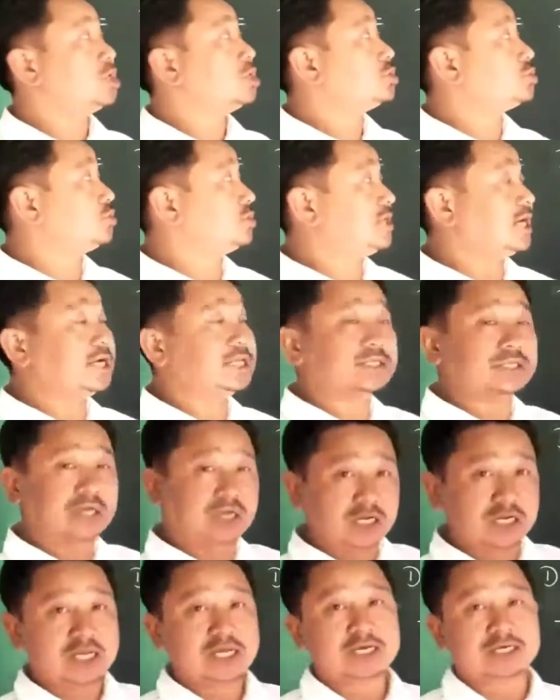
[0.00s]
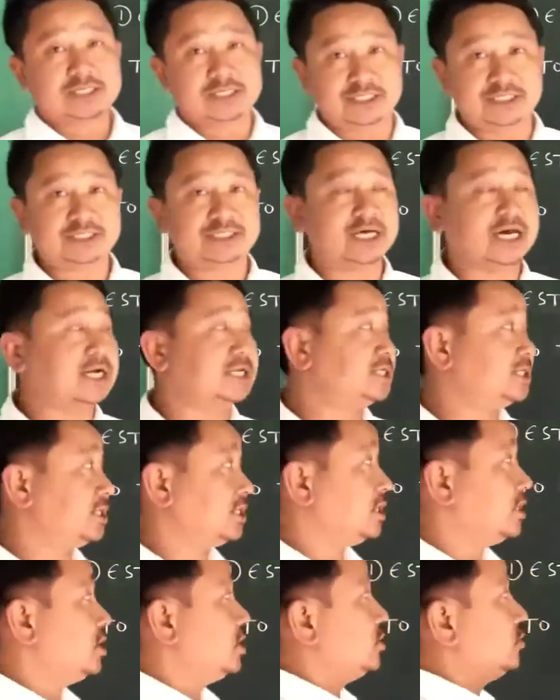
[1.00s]
So that is called de-starching,
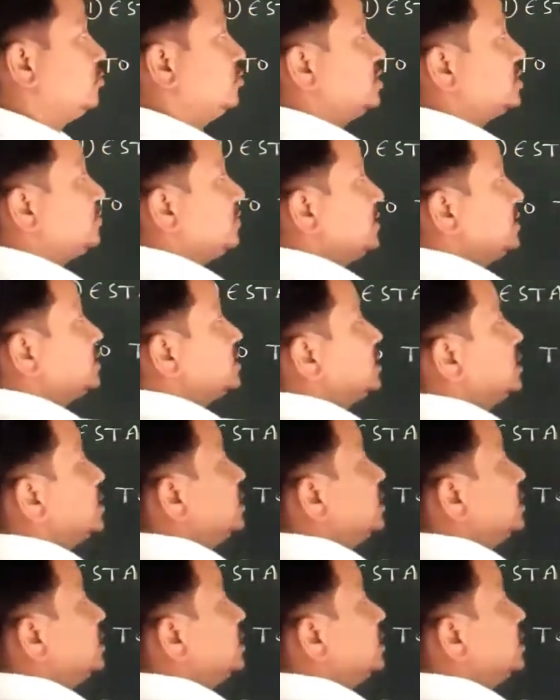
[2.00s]
which means